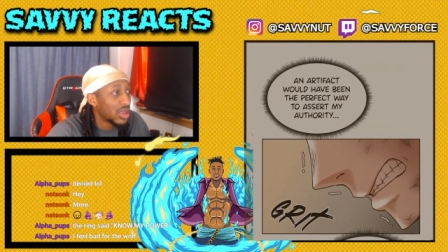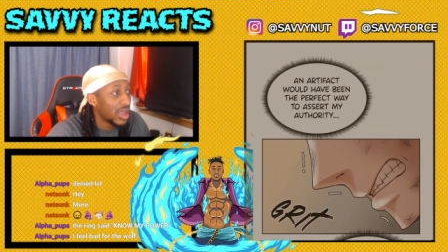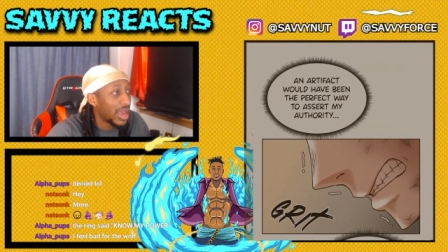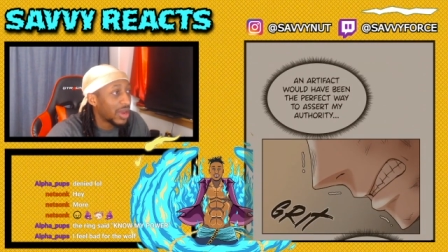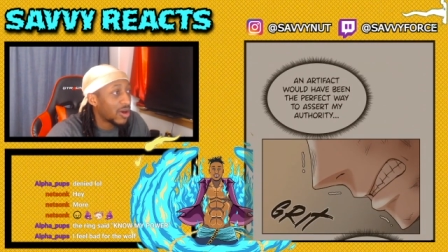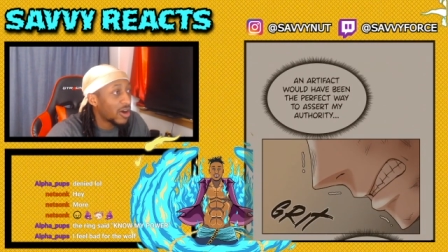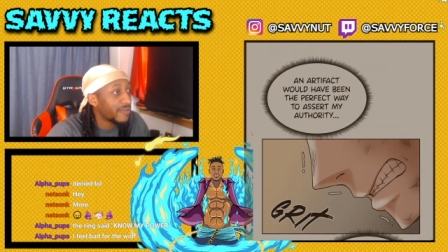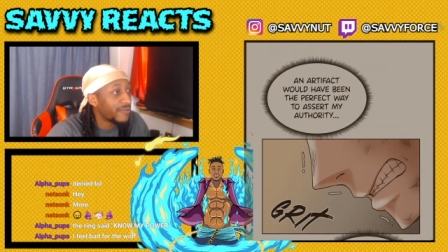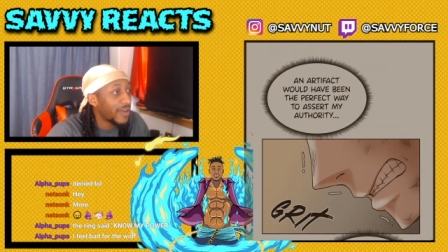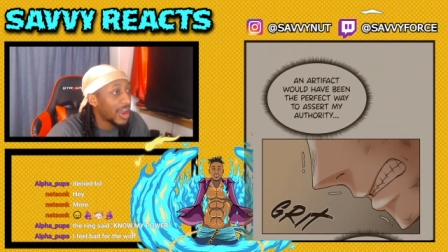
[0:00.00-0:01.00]
An
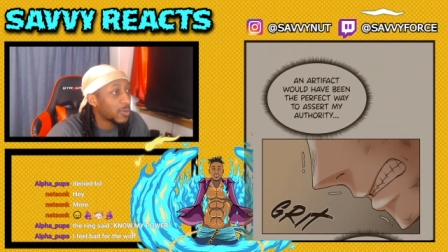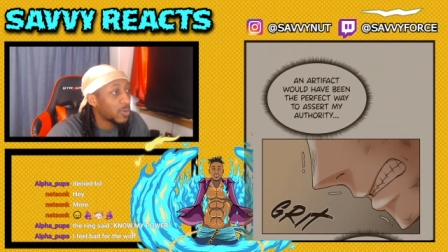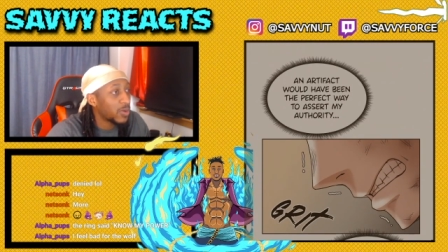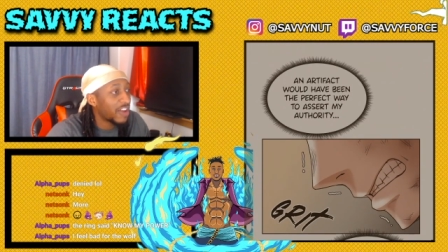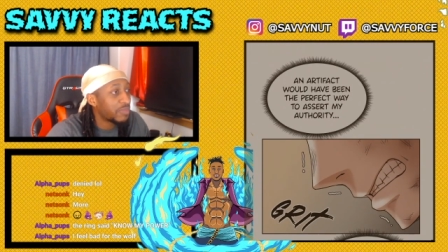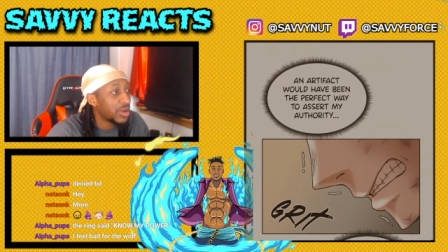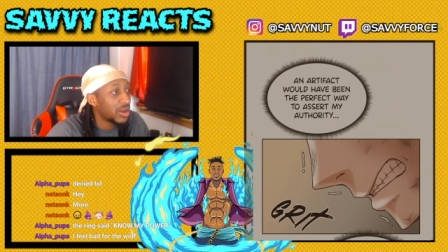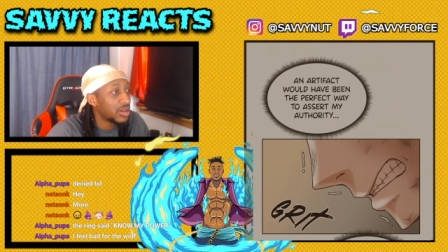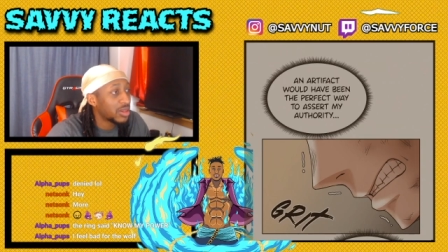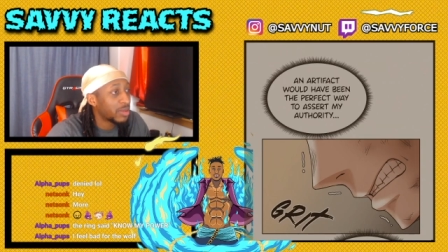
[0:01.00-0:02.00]
artifact would have
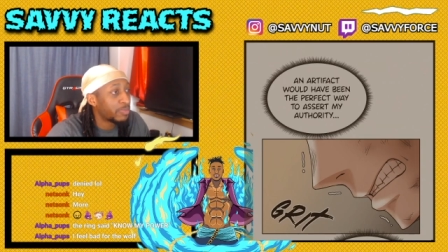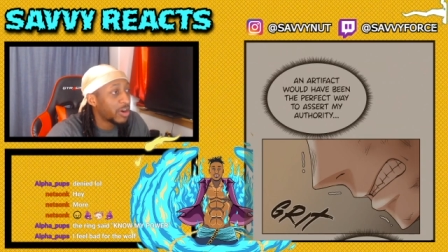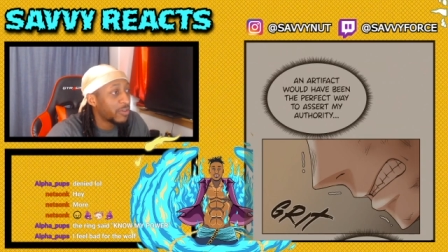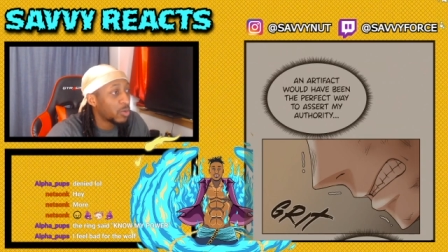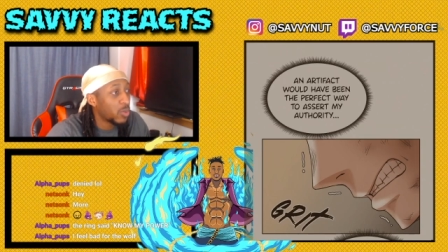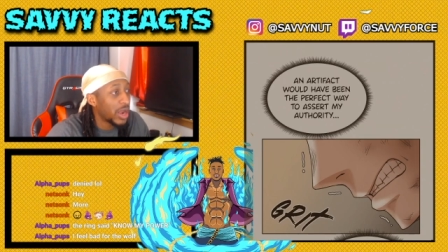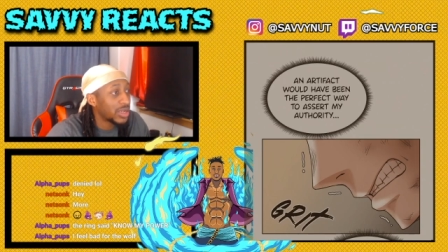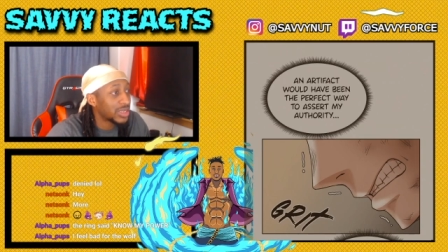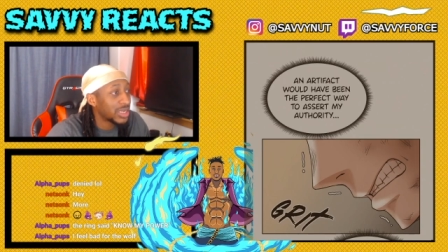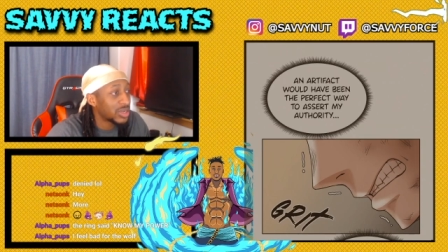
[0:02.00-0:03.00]
been the perfect way
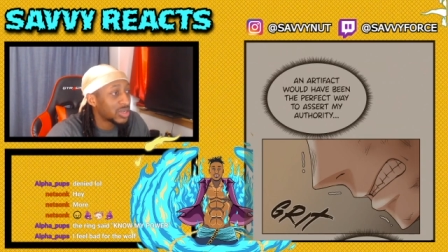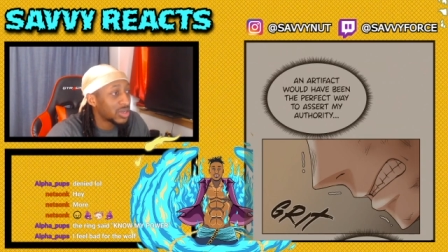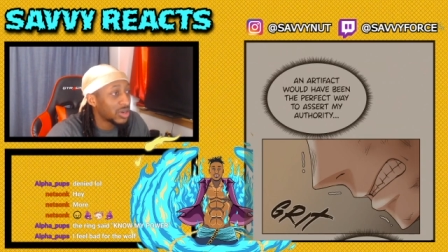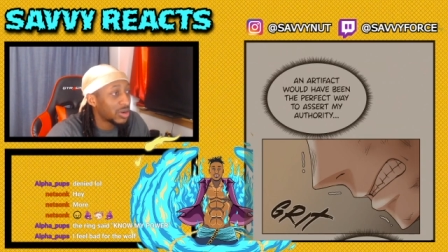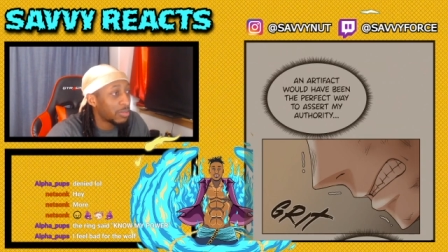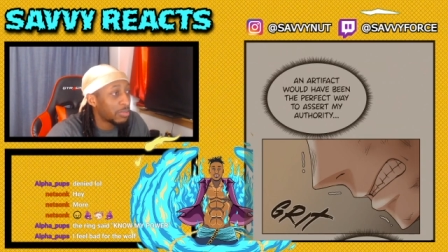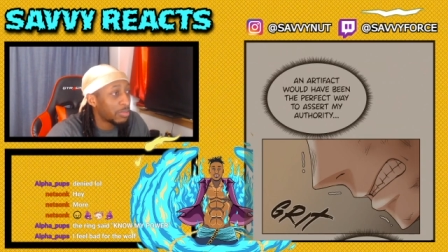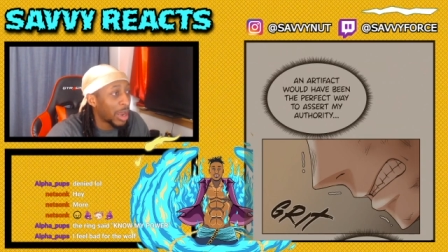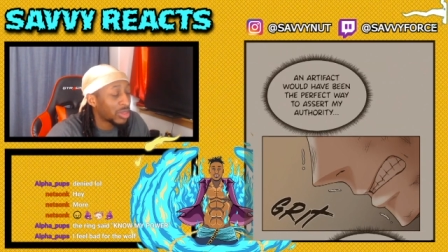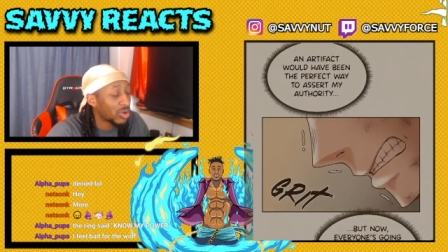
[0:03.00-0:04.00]
to assert
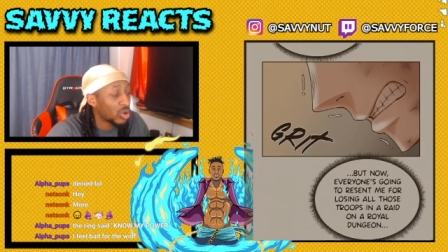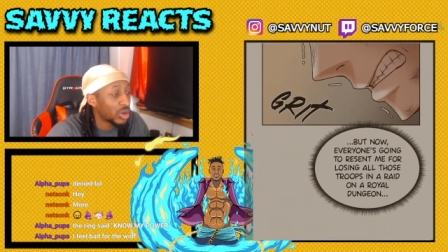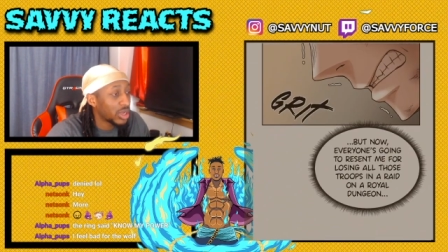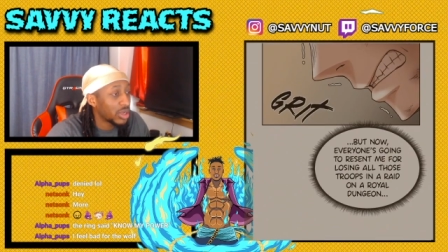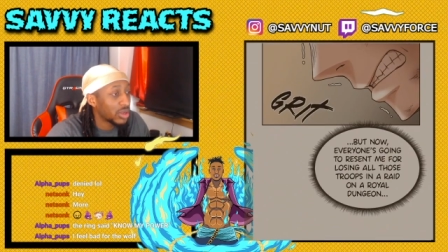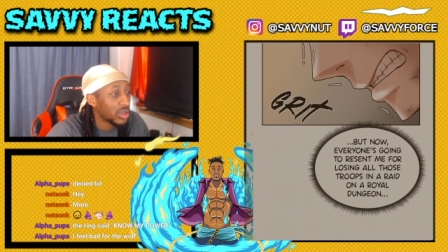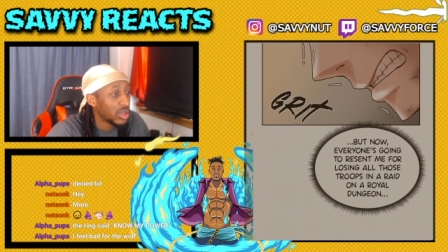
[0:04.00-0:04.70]
my authority.